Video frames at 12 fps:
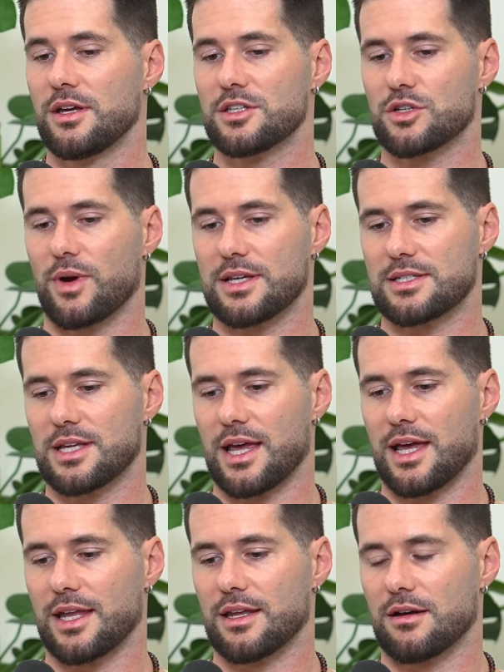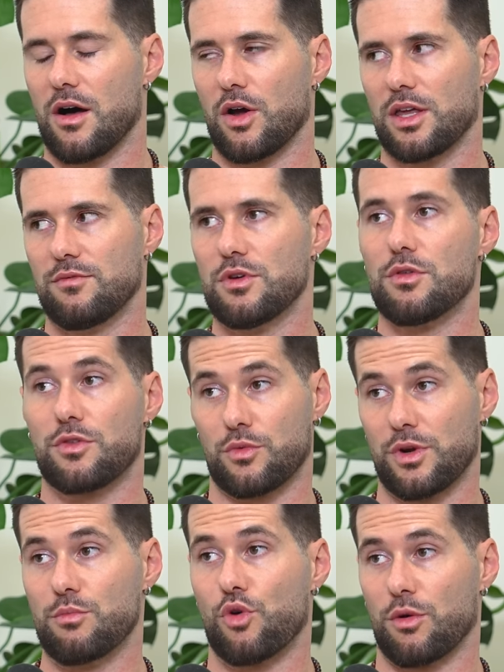So I said, I'll give you
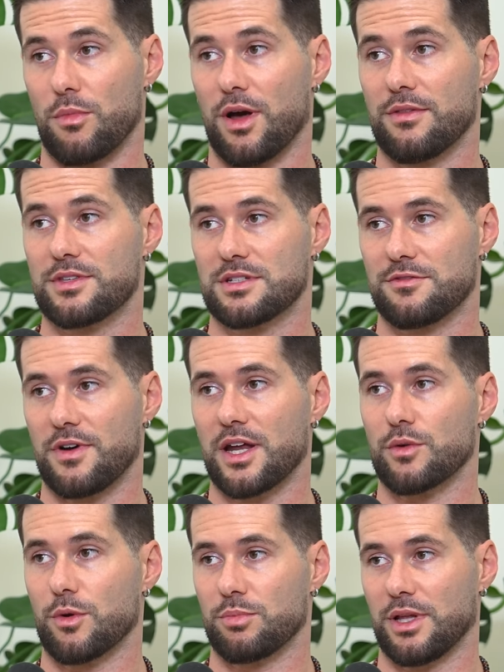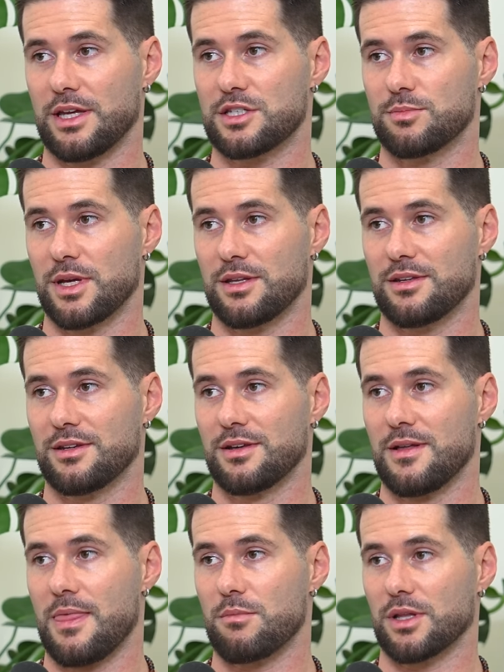three more months to find a replacement,
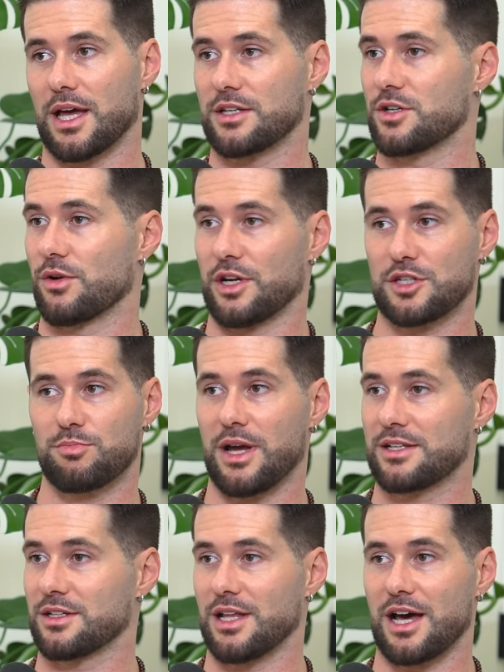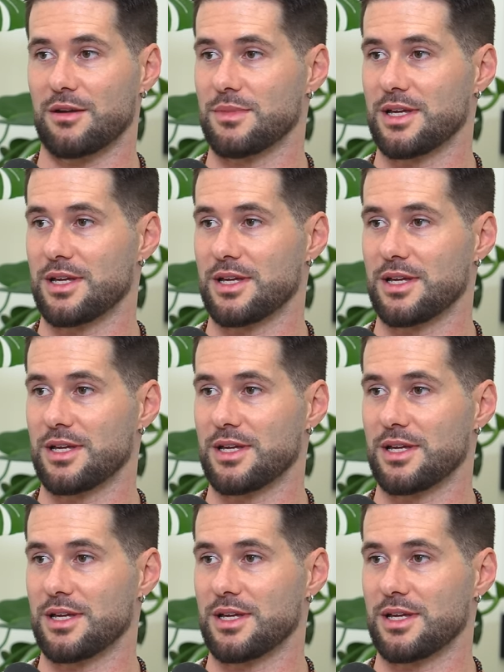but like don't but that expect must a lot have,